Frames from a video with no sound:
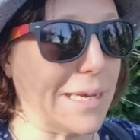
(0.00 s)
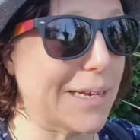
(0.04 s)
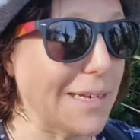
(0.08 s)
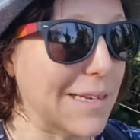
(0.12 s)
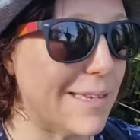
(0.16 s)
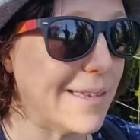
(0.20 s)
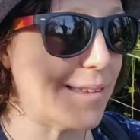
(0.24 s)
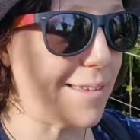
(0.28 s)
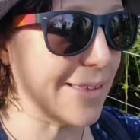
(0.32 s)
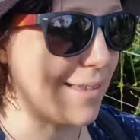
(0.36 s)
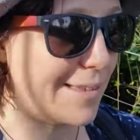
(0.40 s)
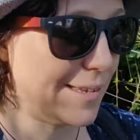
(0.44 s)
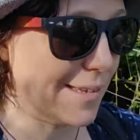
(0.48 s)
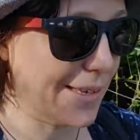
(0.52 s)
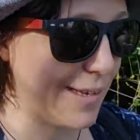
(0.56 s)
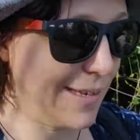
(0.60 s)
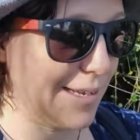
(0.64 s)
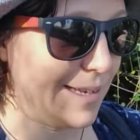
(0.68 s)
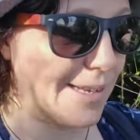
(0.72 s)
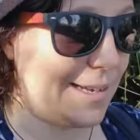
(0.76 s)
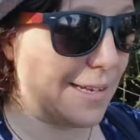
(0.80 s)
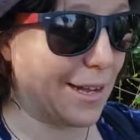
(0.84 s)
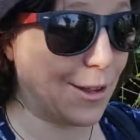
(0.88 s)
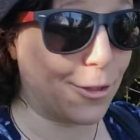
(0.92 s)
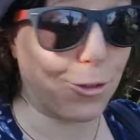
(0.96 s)
because
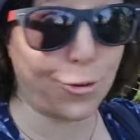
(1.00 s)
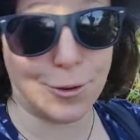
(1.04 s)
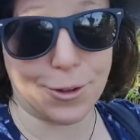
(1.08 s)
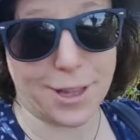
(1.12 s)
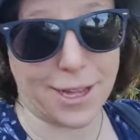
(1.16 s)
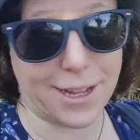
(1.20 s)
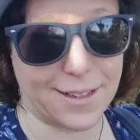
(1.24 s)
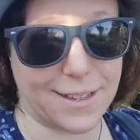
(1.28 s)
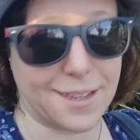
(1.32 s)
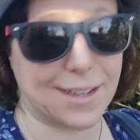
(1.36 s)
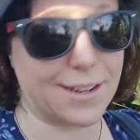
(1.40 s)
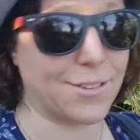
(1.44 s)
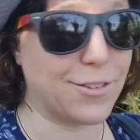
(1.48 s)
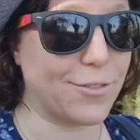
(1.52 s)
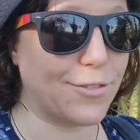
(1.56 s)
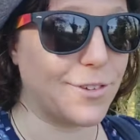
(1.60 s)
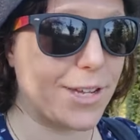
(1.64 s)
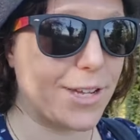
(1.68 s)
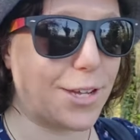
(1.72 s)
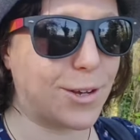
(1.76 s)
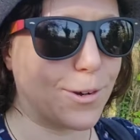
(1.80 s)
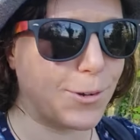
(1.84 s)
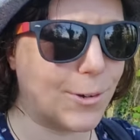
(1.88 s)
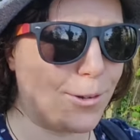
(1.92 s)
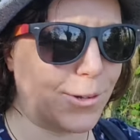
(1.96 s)
I thought that sounded
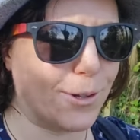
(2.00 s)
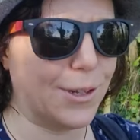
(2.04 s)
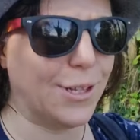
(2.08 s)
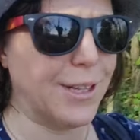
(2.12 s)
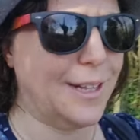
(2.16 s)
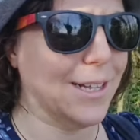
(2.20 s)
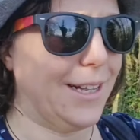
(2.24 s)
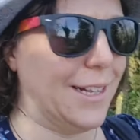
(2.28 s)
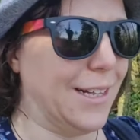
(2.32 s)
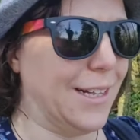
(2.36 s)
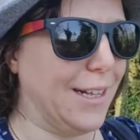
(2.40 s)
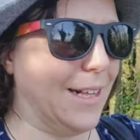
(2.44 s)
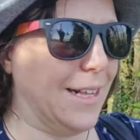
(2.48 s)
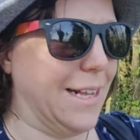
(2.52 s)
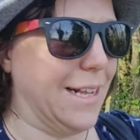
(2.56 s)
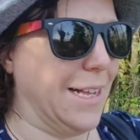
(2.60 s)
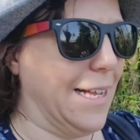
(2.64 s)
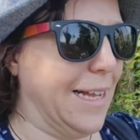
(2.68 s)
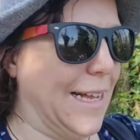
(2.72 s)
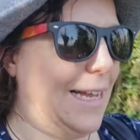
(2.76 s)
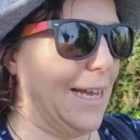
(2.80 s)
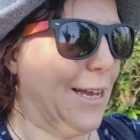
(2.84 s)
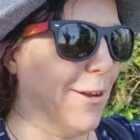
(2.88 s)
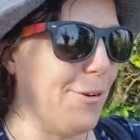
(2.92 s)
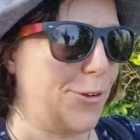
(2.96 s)
really cool.
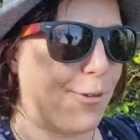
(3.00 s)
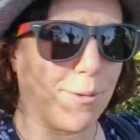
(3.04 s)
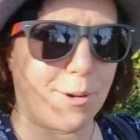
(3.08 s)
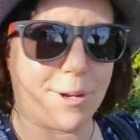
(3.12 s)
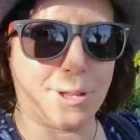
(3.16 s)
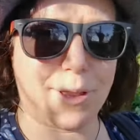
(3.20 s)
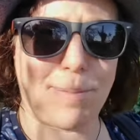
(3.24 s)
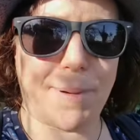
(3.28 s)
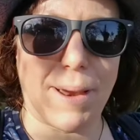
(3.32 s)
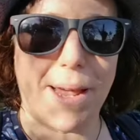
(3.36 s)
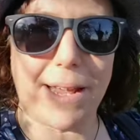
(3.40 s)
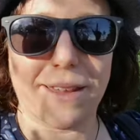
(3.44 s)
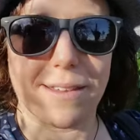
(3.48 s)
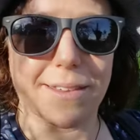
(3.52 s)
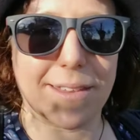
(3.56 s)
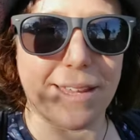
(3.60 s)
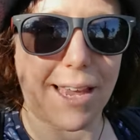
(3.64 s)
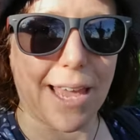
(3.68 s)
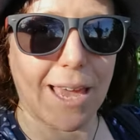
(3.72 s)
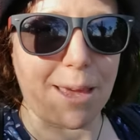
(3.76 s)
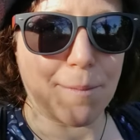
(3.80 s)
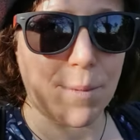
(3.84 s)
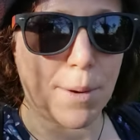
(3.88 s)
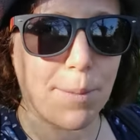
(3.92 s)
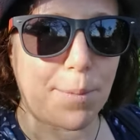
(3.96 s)
It was one of the places that
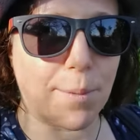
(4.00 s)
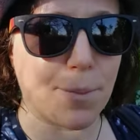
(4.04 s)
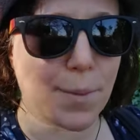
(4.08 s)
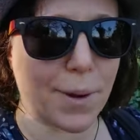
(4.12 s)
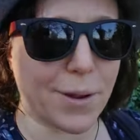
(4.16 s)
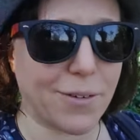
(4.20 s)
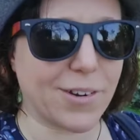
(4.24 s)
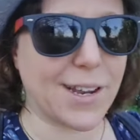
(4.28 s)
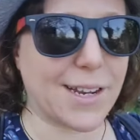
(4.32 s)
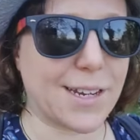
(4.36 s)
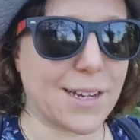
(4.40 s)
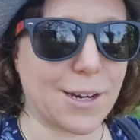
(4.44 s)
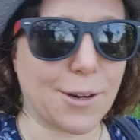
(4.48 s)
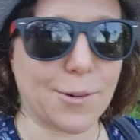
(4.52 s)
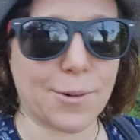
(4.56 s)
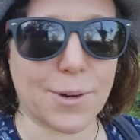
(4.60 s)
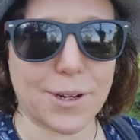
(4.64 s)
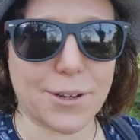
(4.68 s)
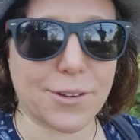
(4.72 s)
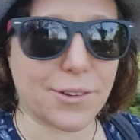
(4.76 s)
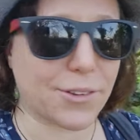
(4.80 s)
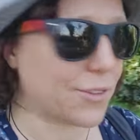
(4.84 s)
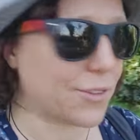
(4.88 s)
came up on my radar when